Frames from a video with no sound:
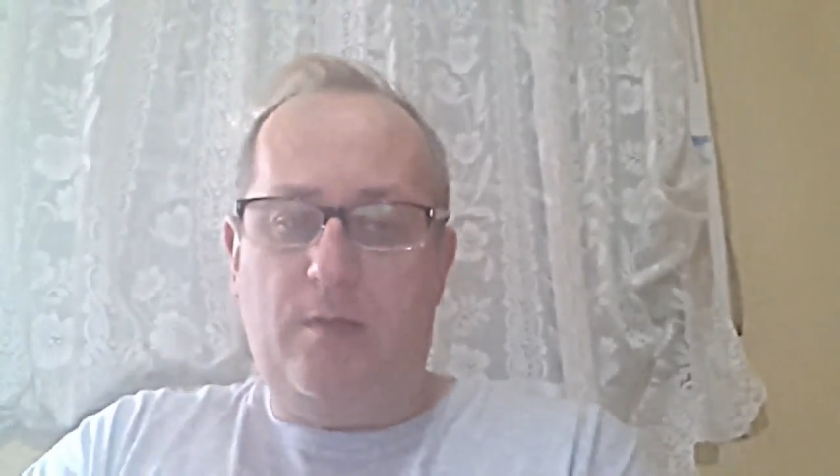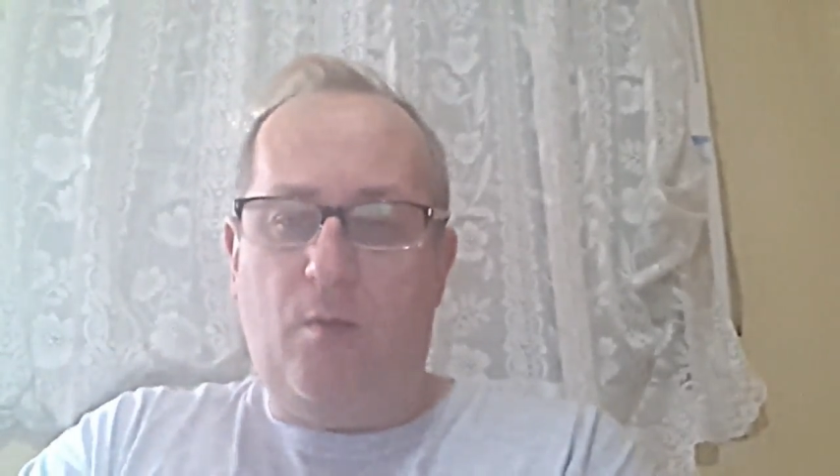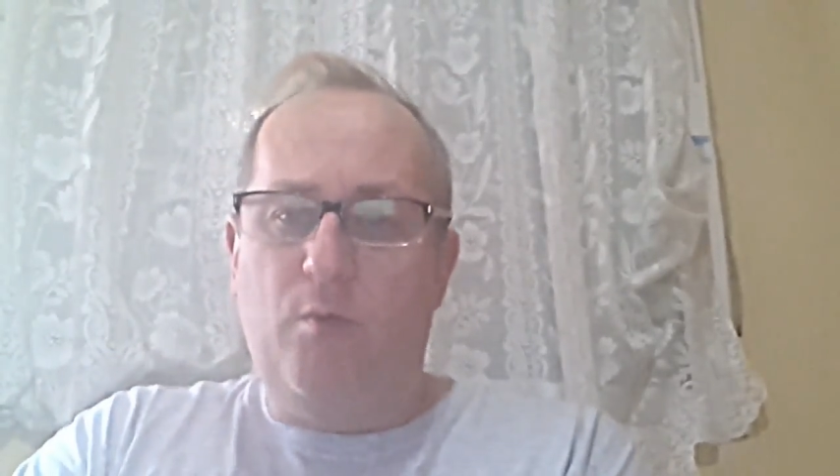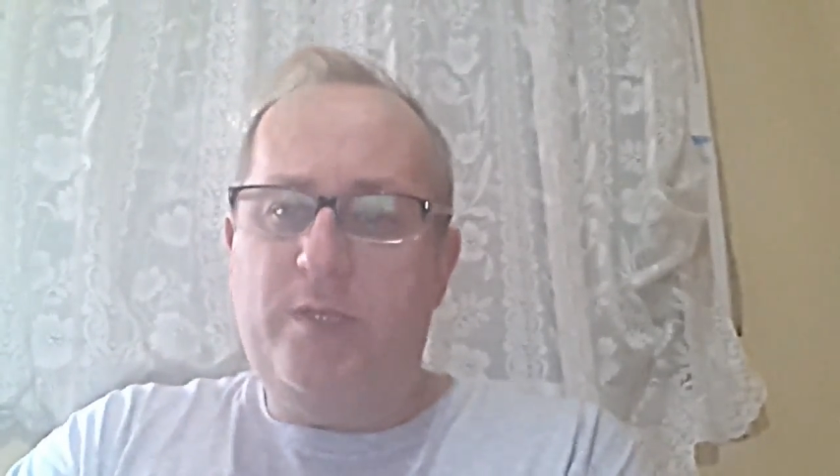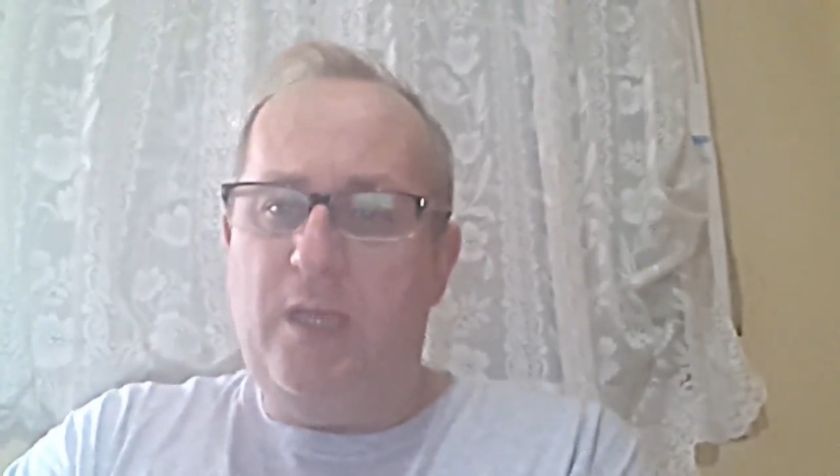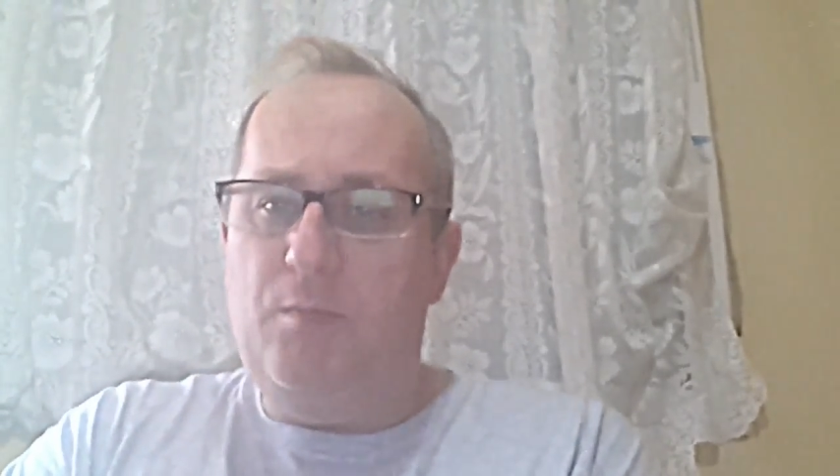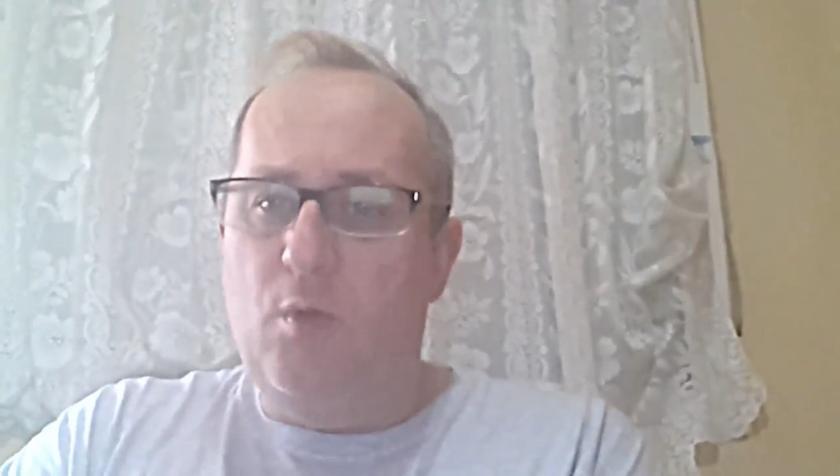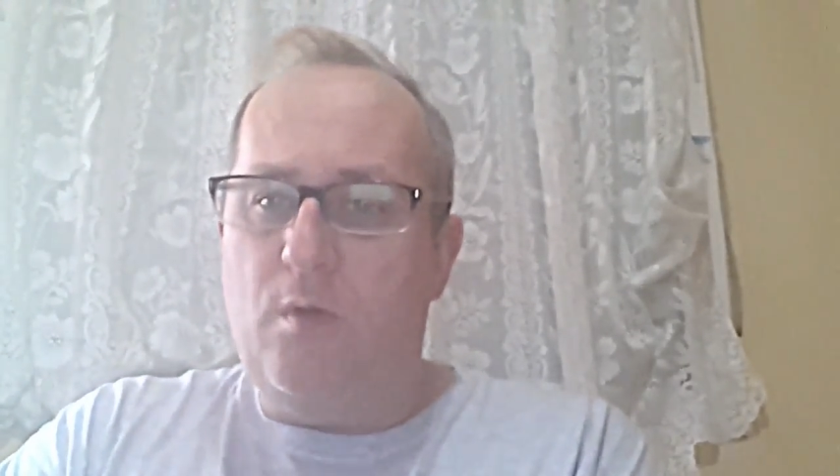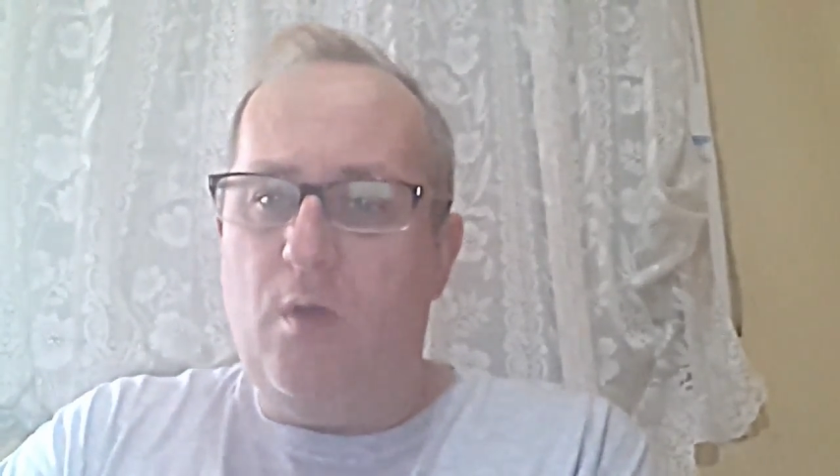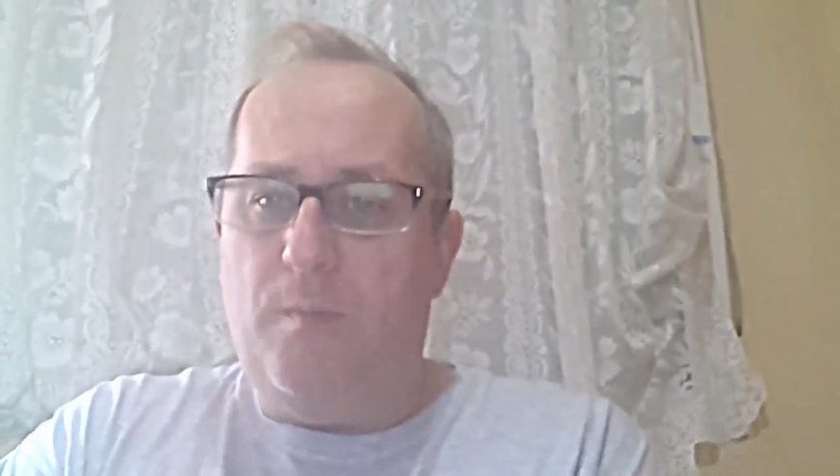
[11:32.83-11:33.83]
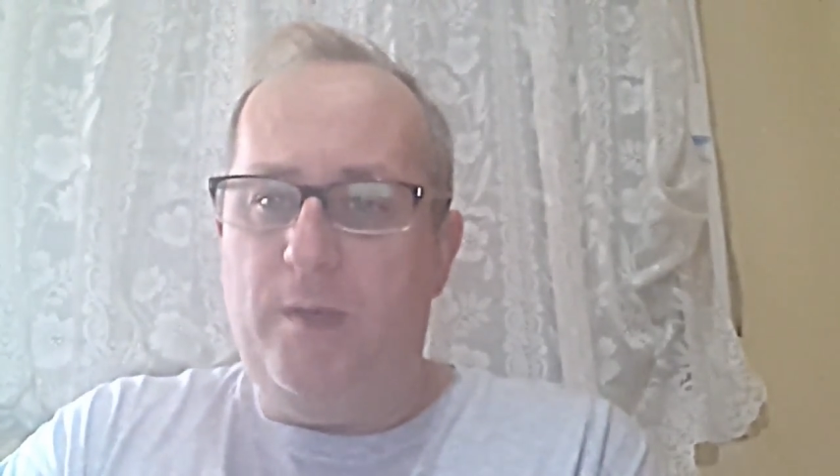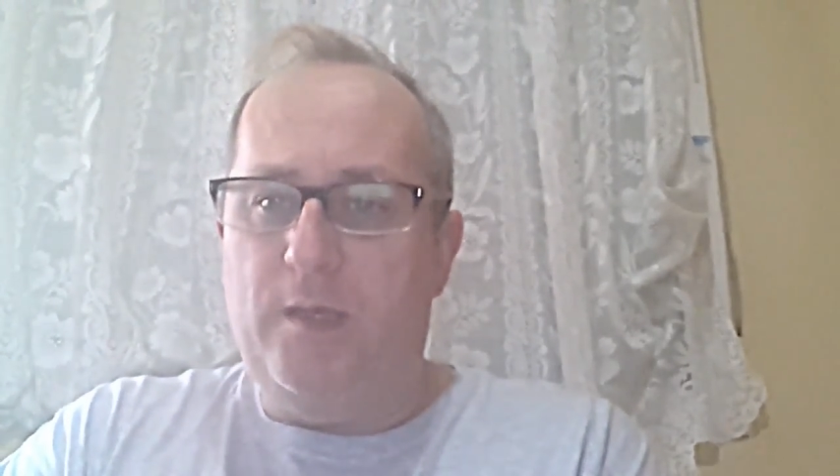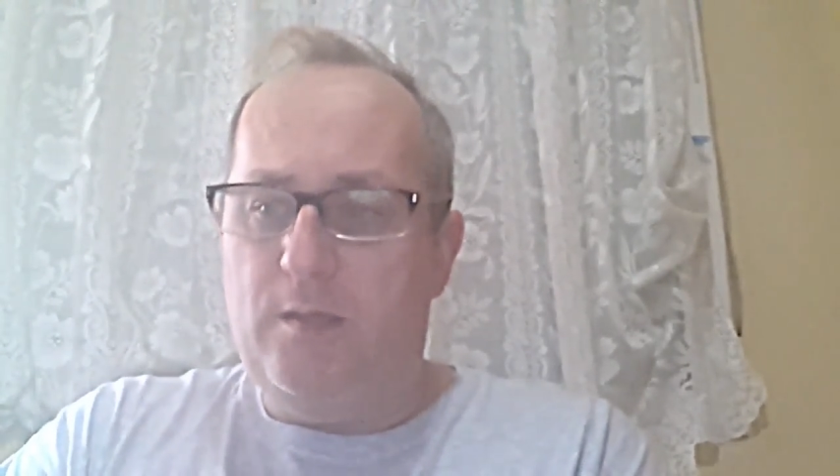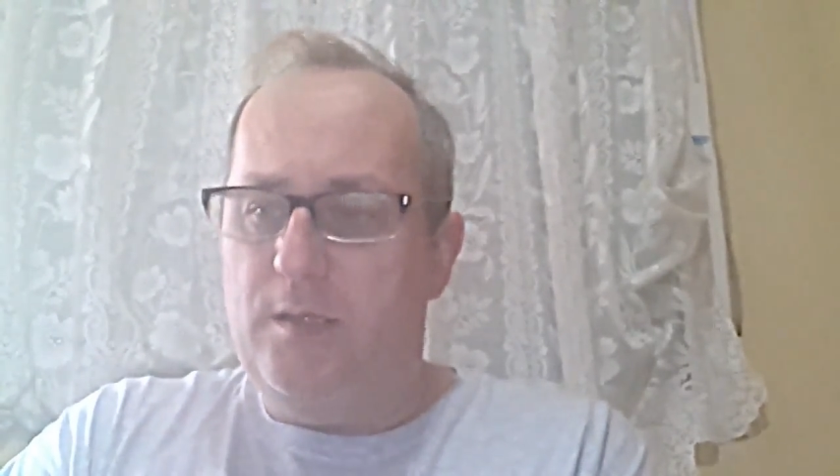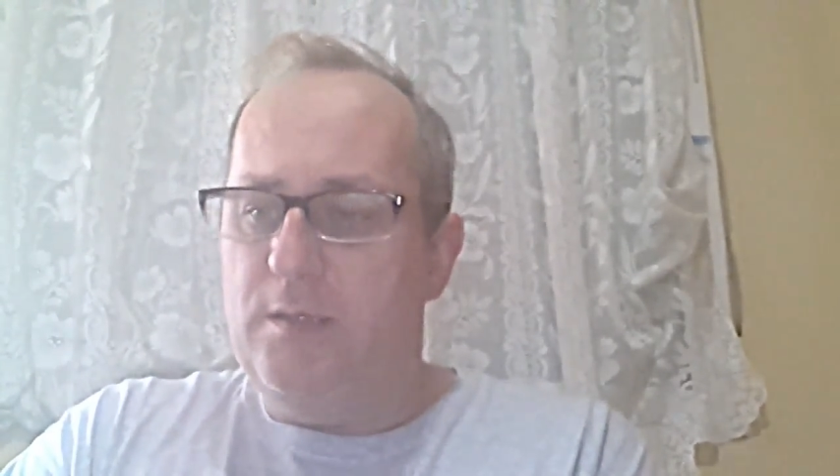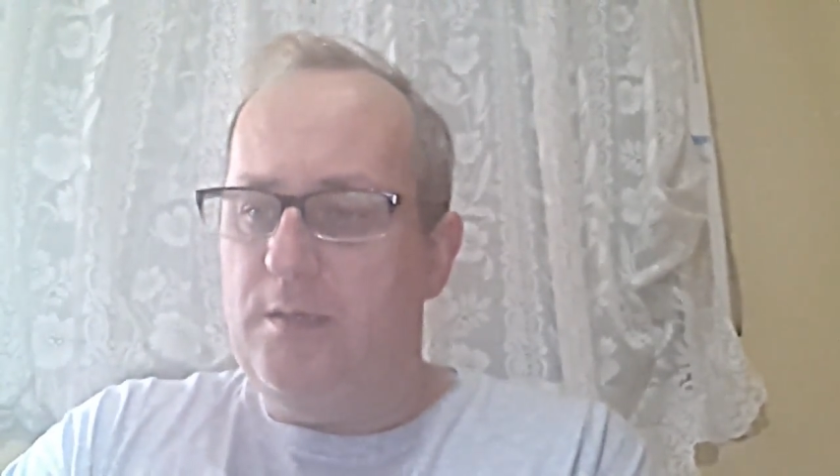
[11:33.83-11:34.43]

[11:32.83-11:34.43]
Always keep your copy, because